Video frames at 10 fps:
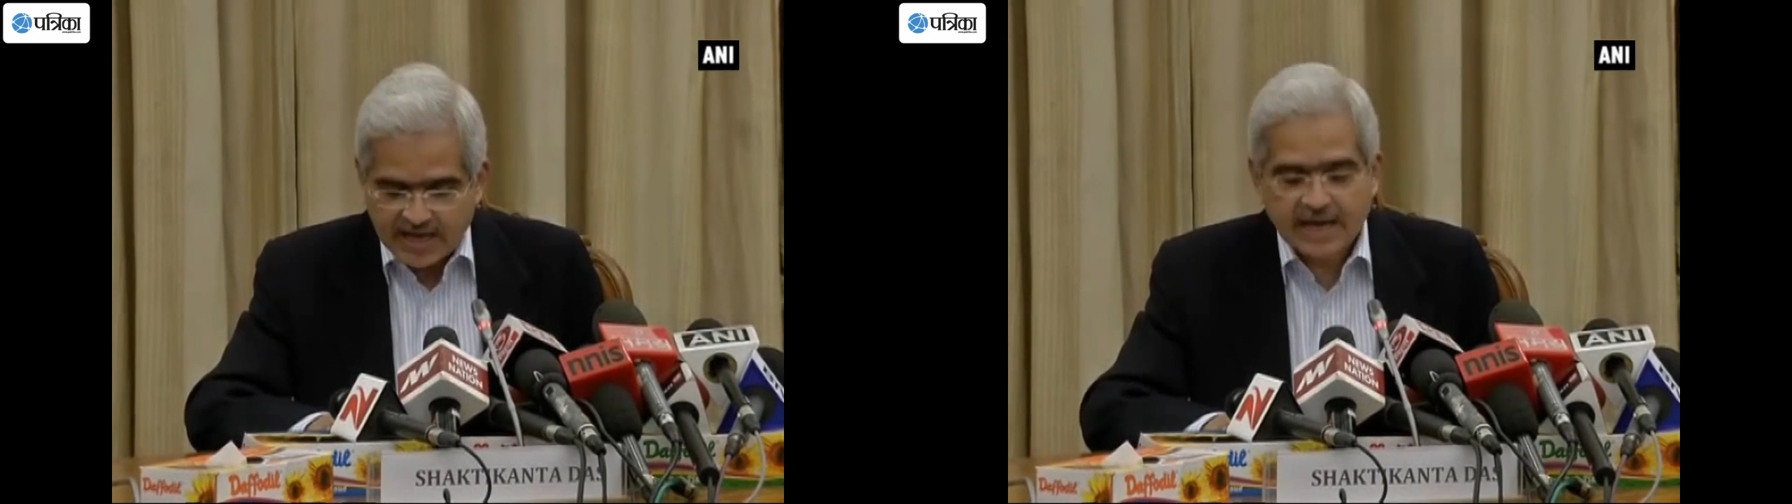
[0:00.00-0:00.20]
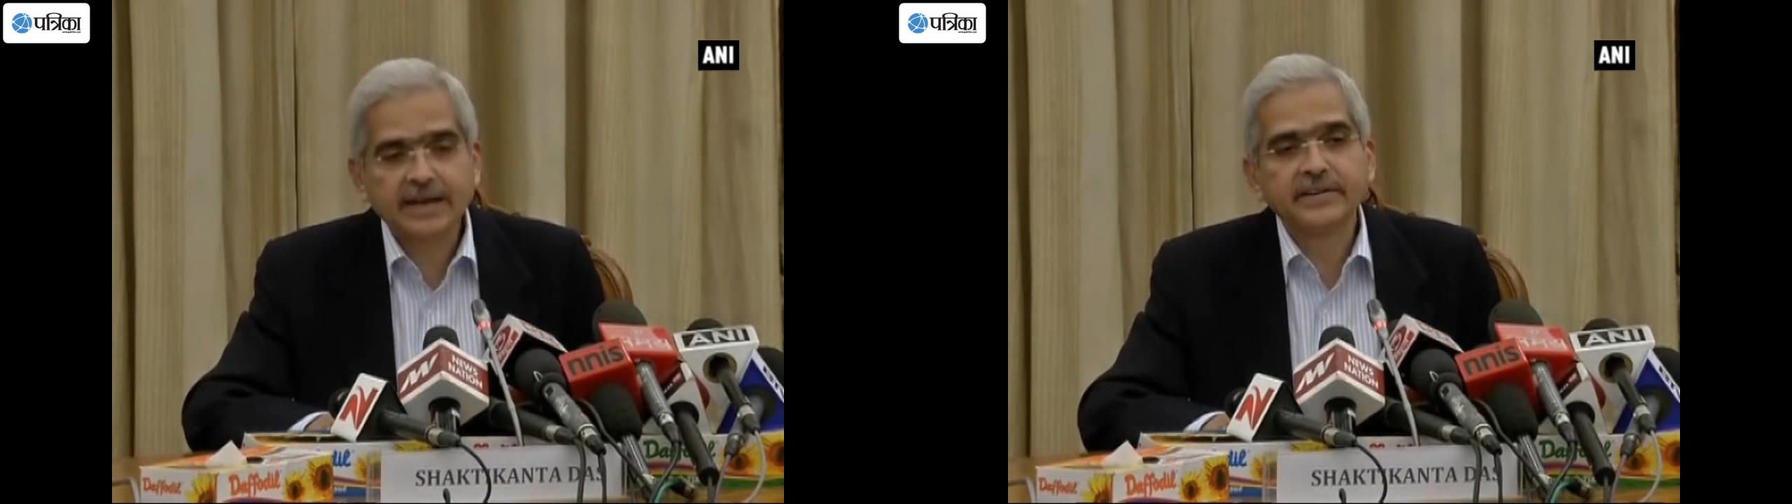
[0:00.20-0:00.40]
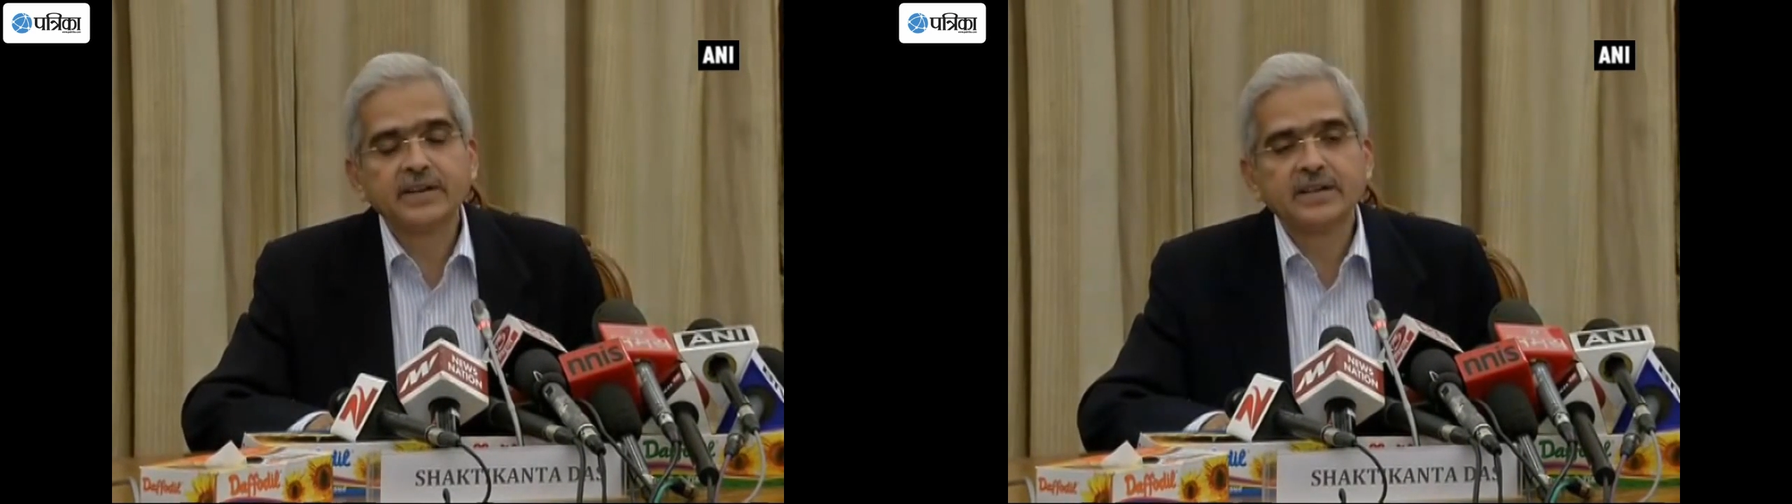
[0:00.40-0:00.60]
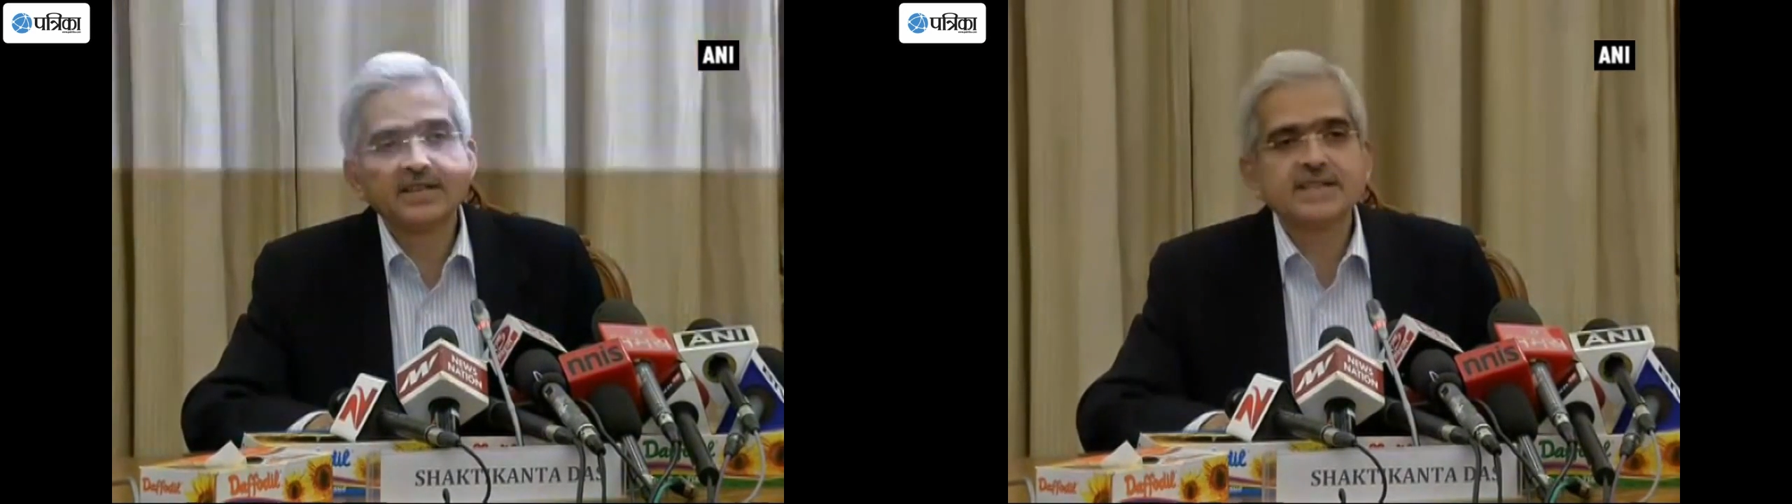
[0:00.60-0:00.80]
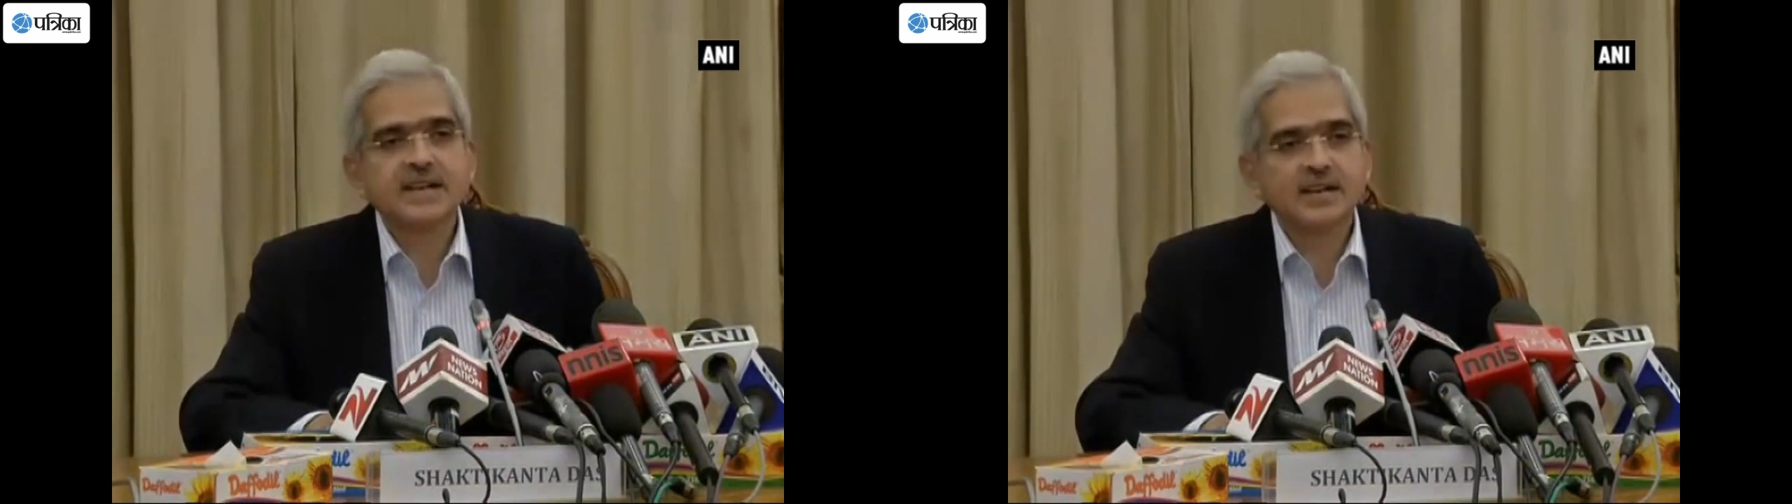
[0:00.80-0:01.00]
And
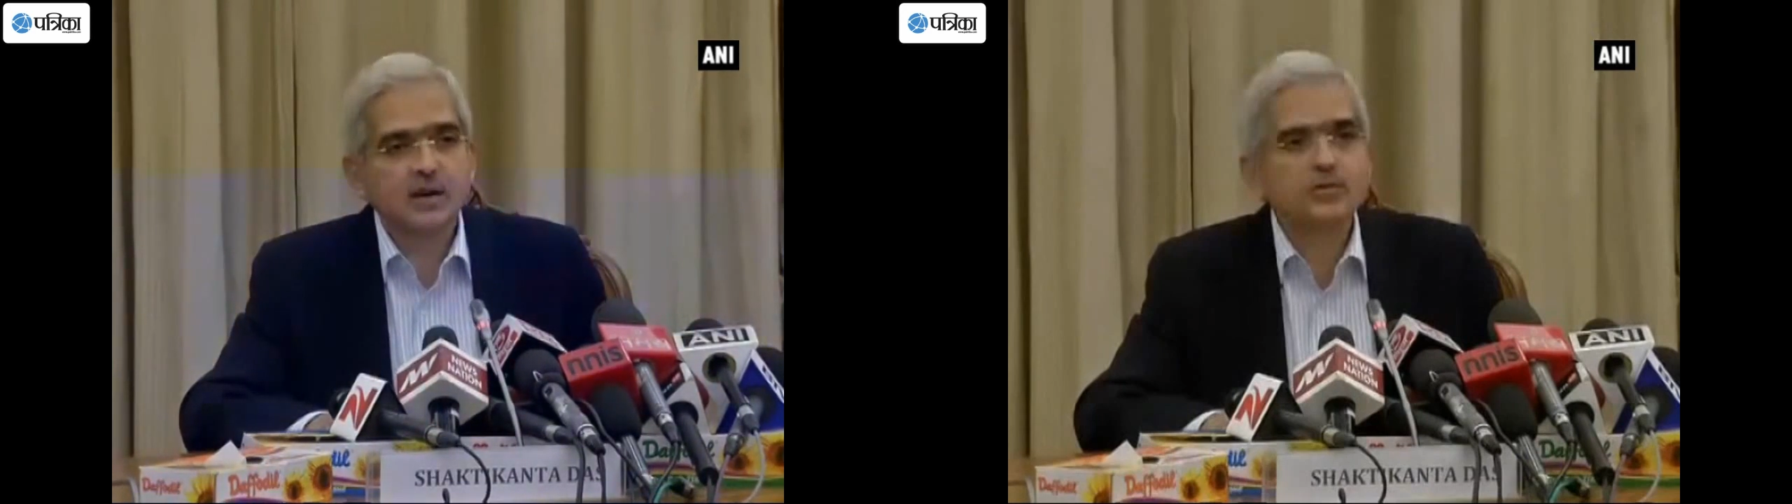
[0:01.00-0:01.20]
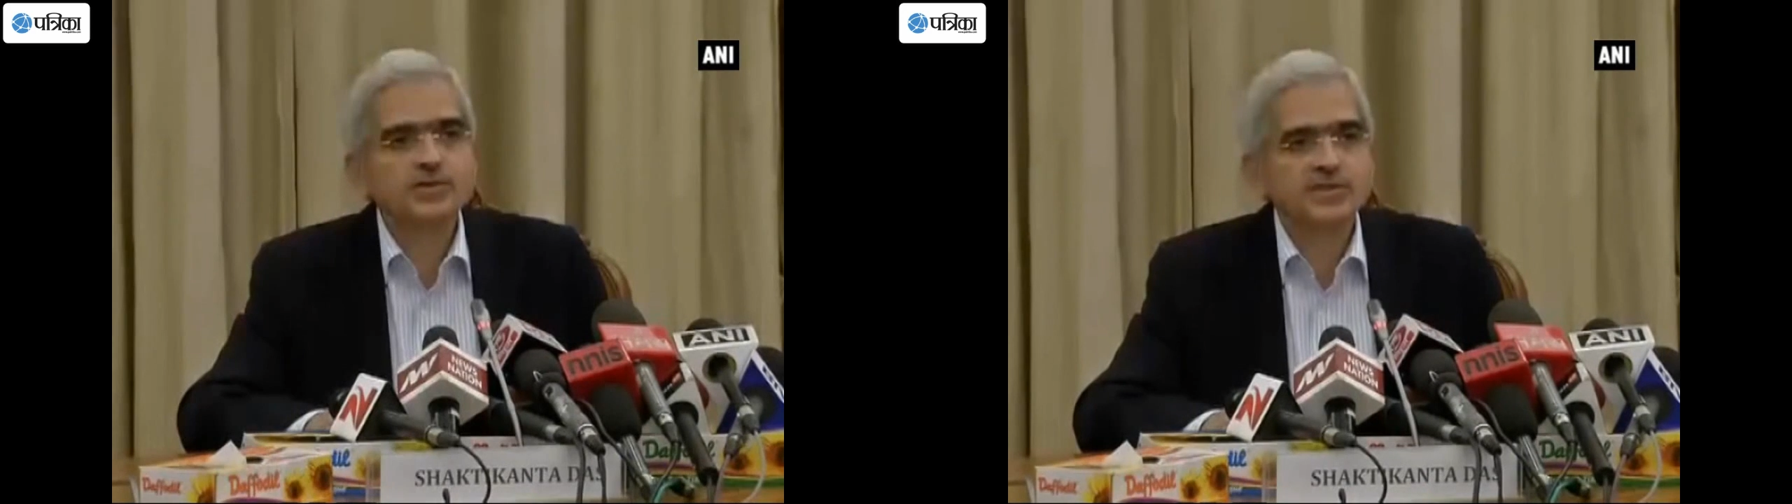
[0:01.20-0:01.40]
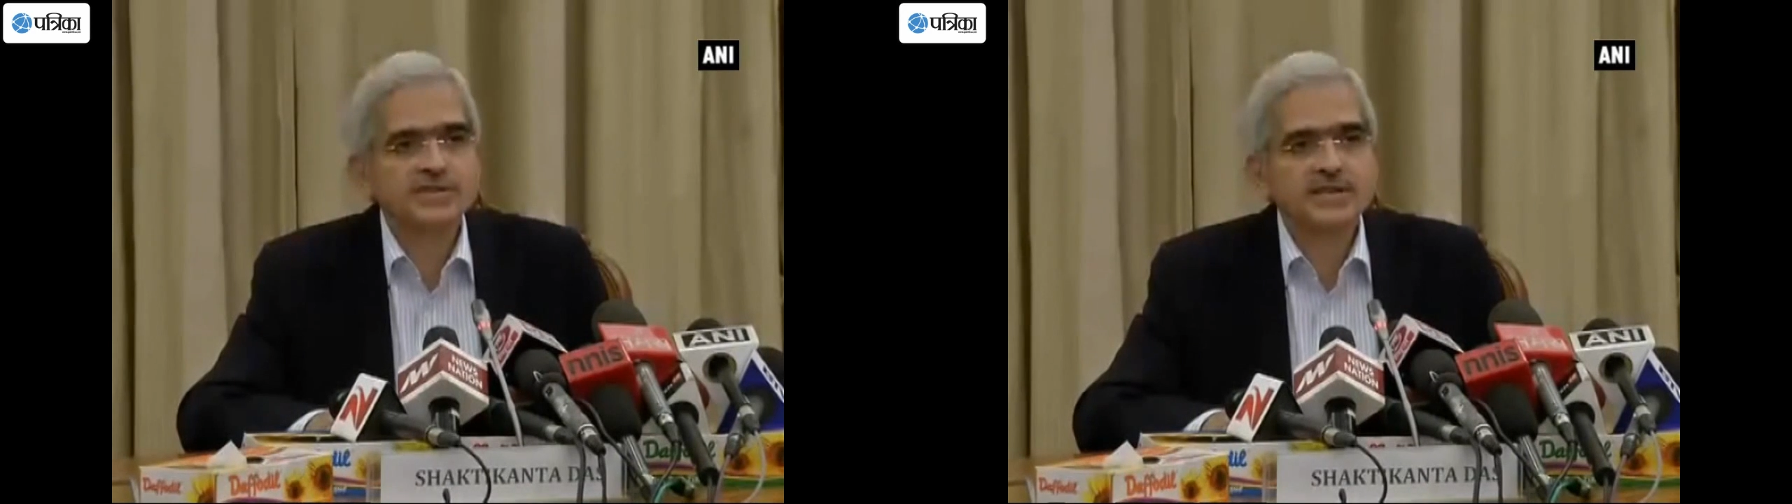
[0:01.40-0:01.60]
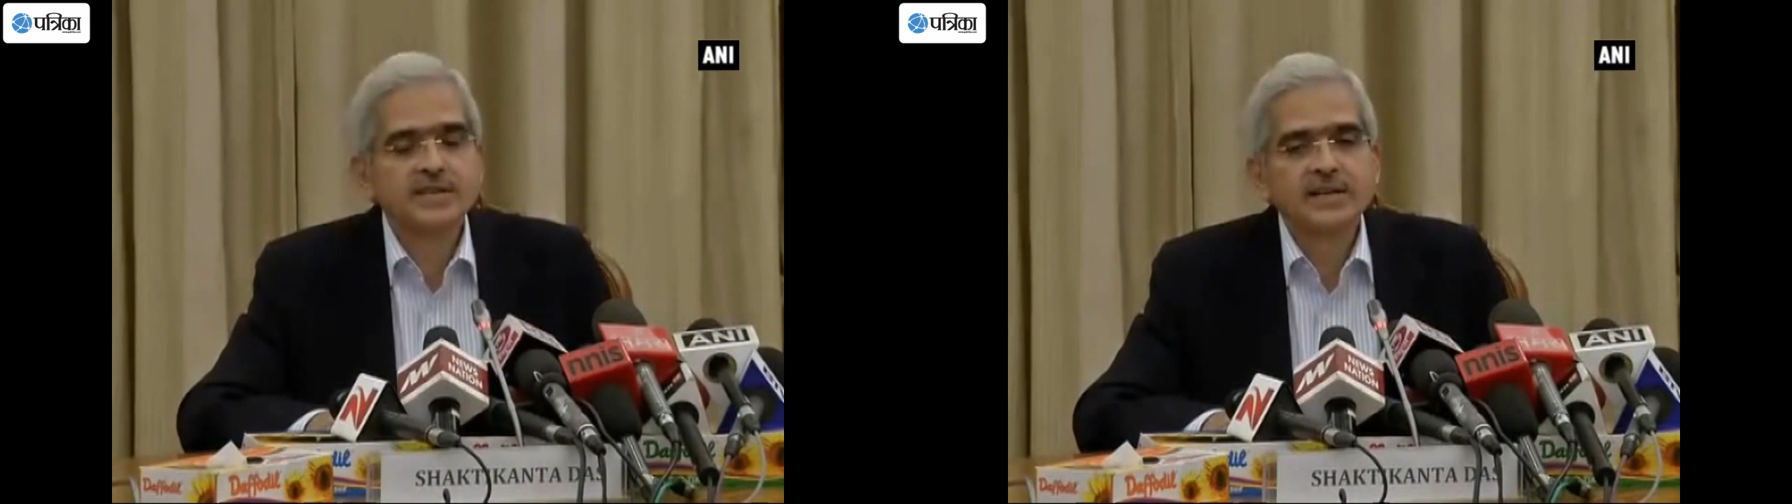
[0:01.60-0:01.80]
these accounts